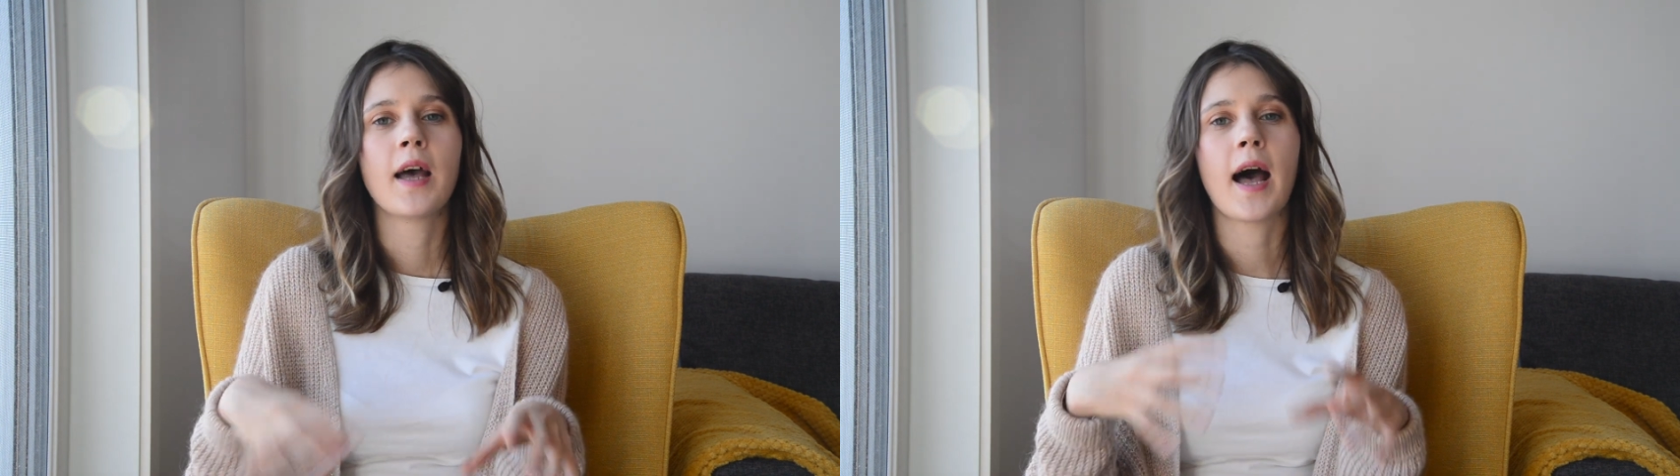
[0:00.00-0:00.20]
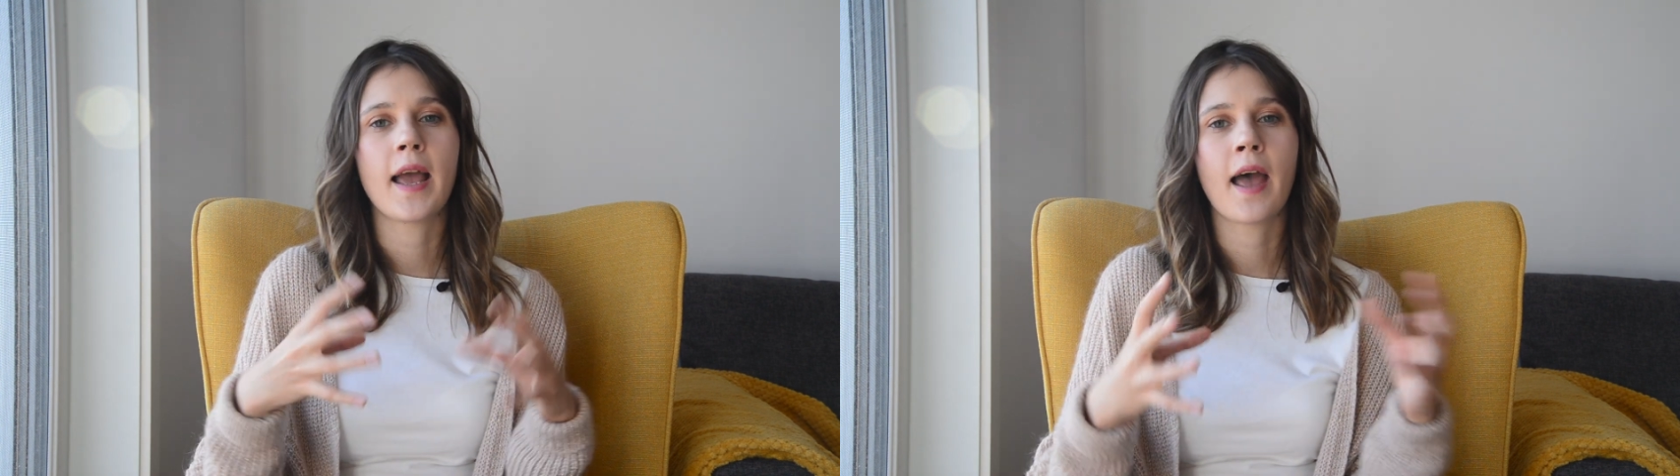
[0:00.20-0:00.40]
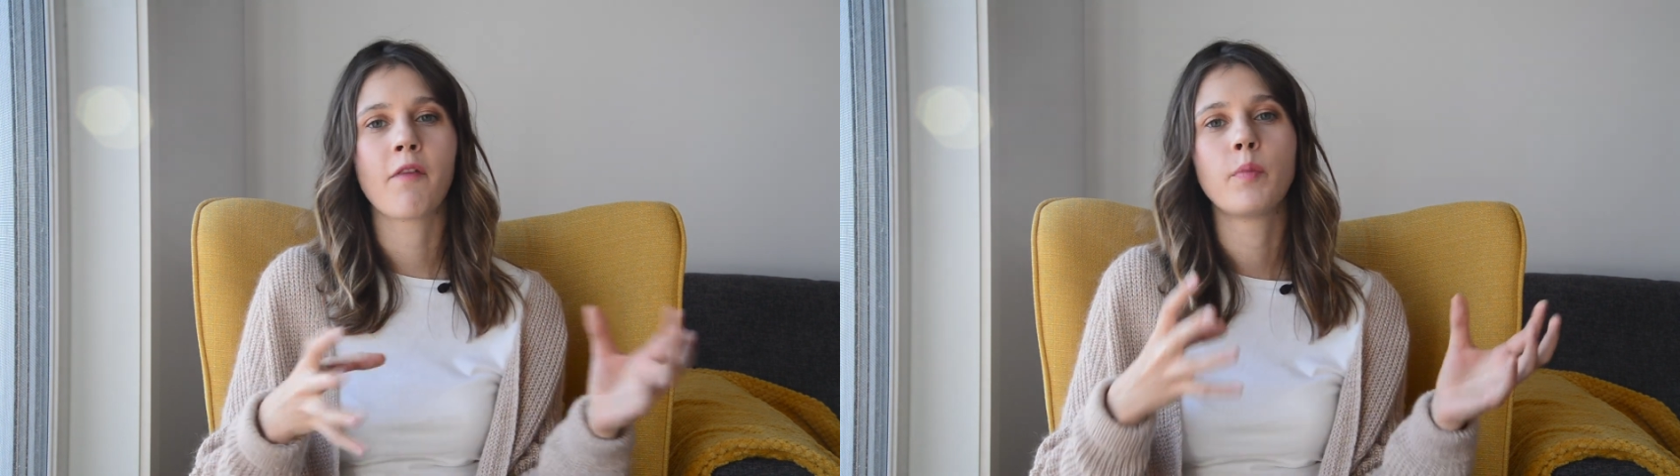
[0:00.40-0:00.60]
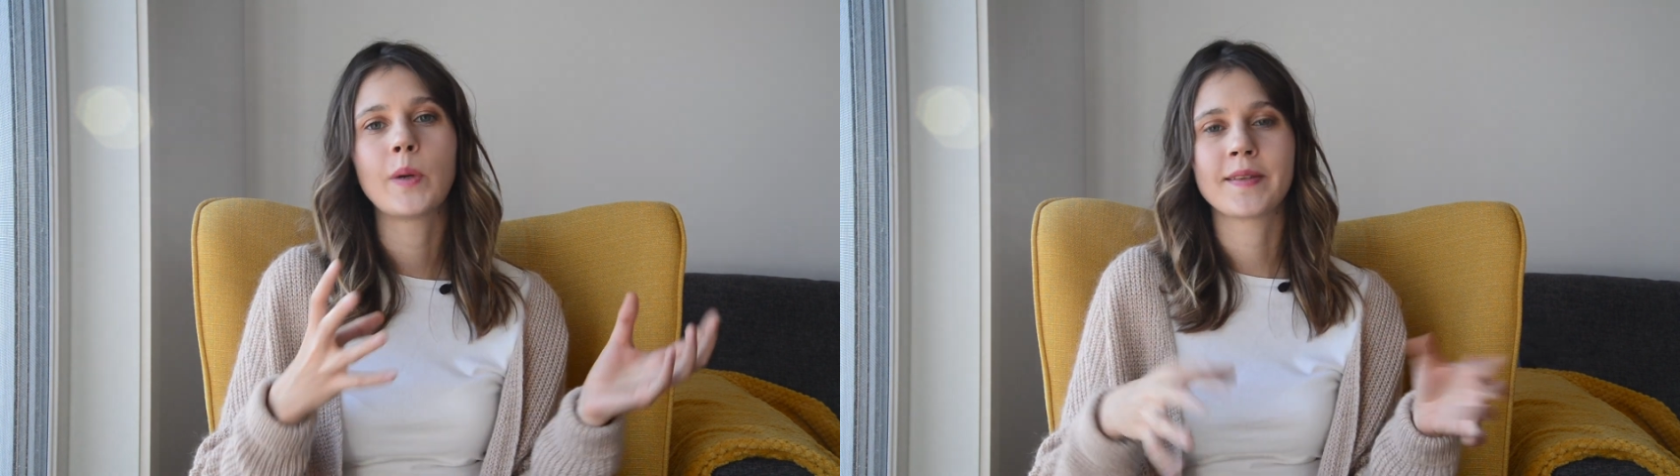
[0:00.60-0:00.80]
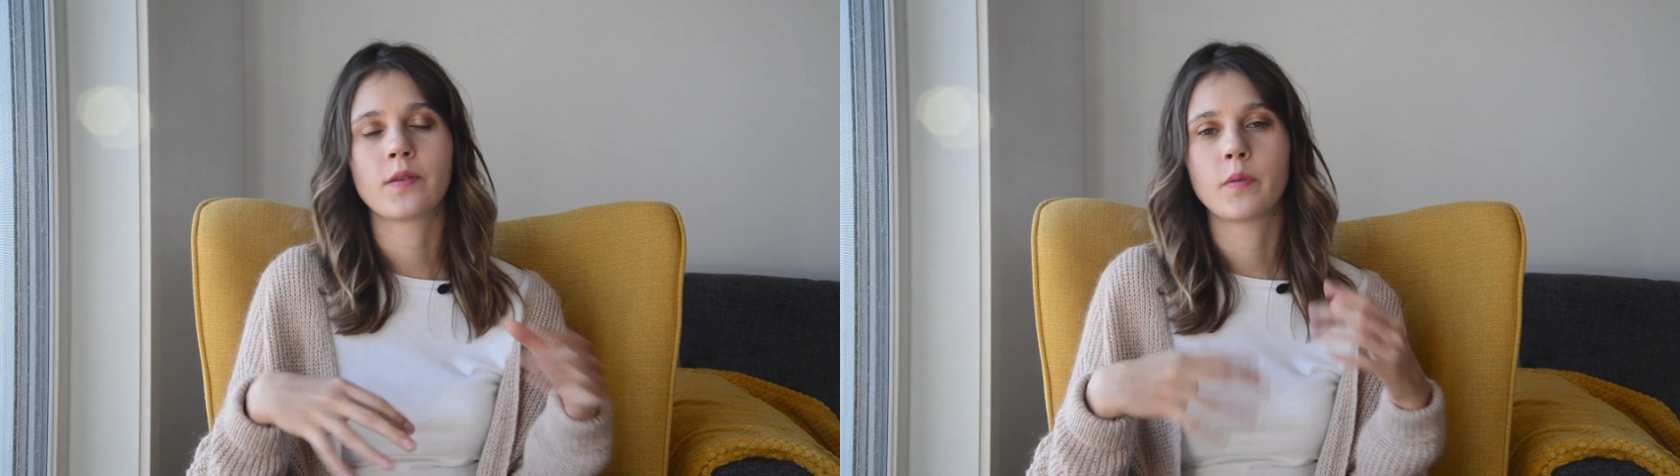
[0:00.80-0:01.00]
I have
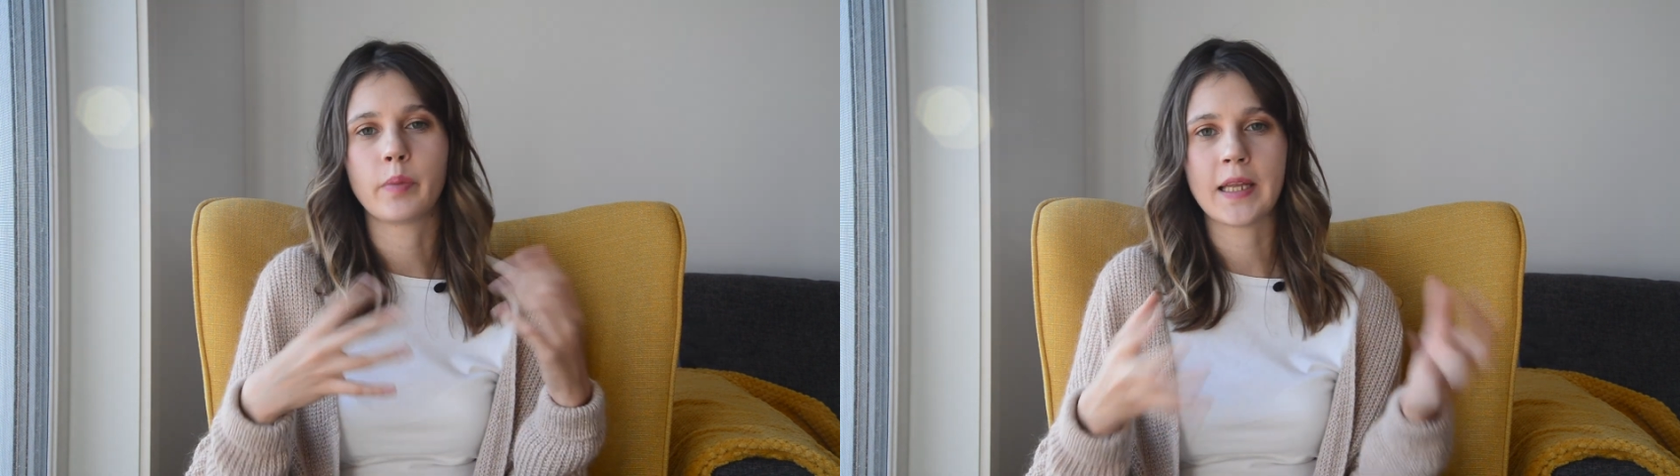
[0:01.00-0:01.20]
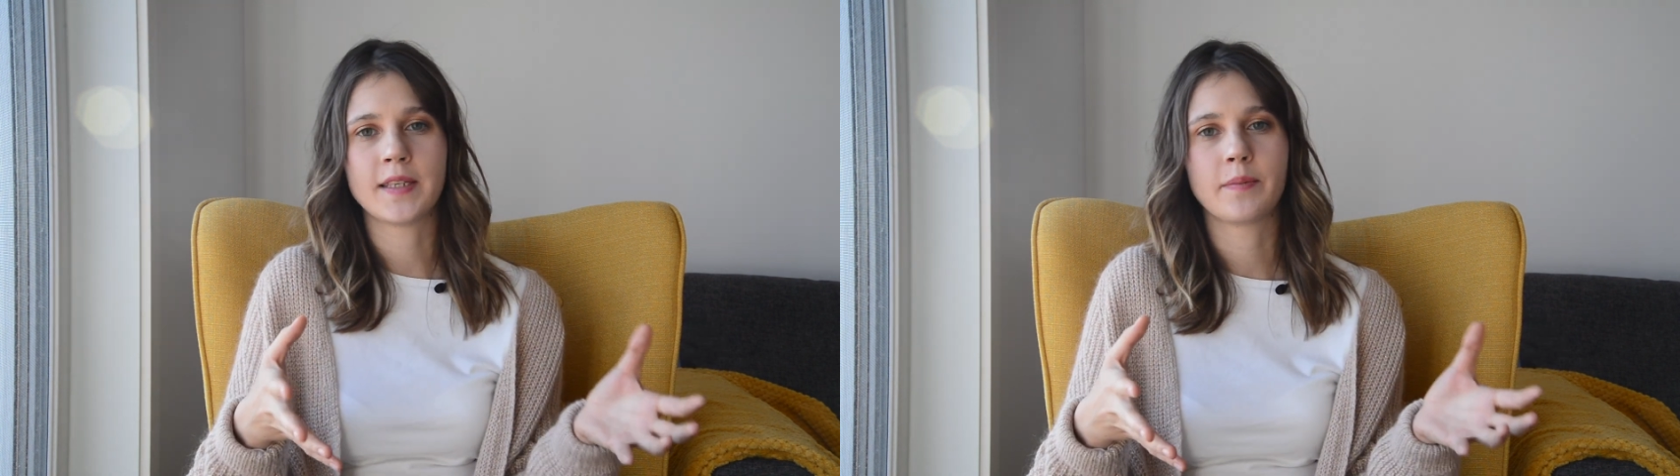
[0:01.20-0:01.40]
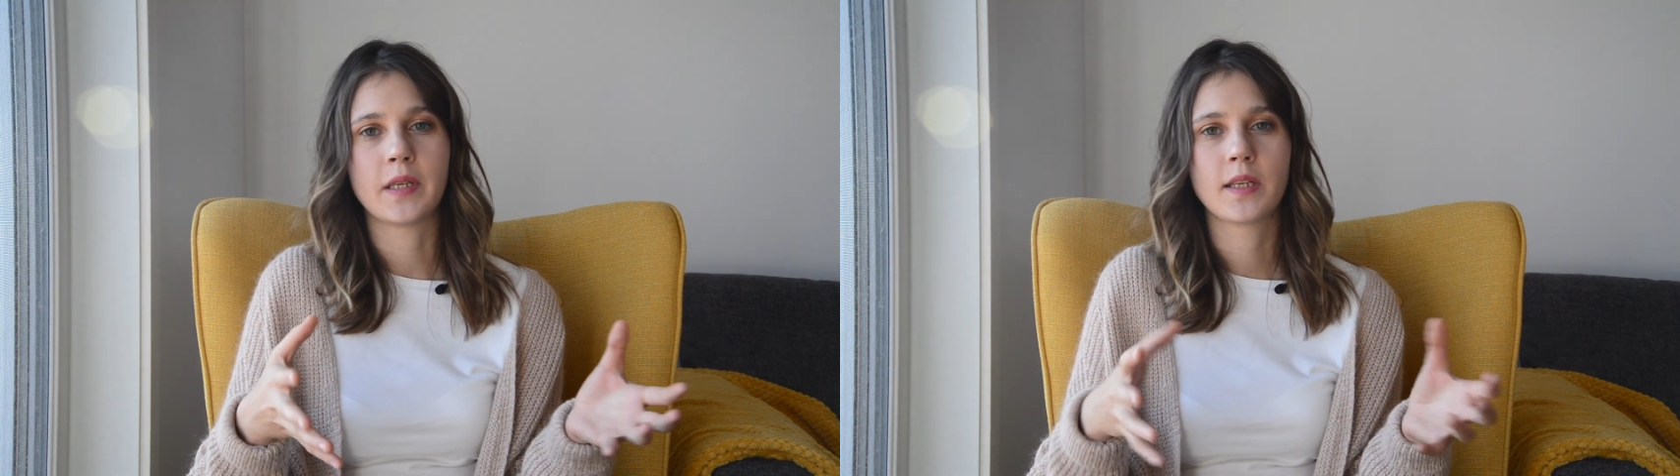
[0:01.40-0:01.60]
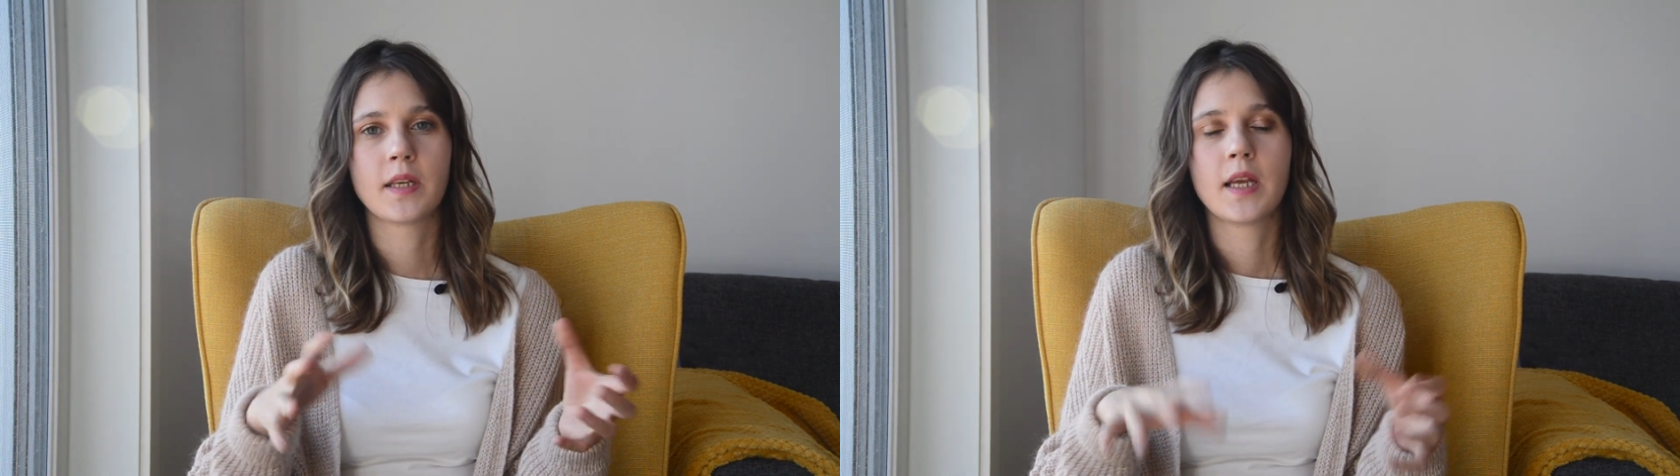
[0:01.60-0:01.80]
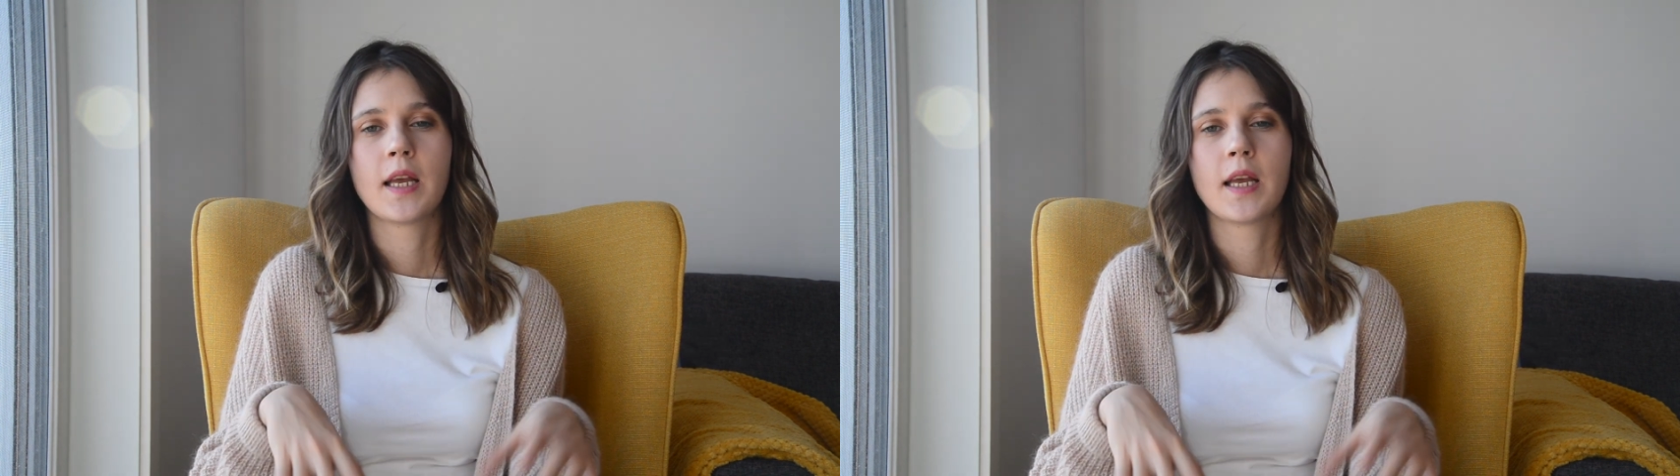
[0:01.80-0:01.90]
book as a replacement.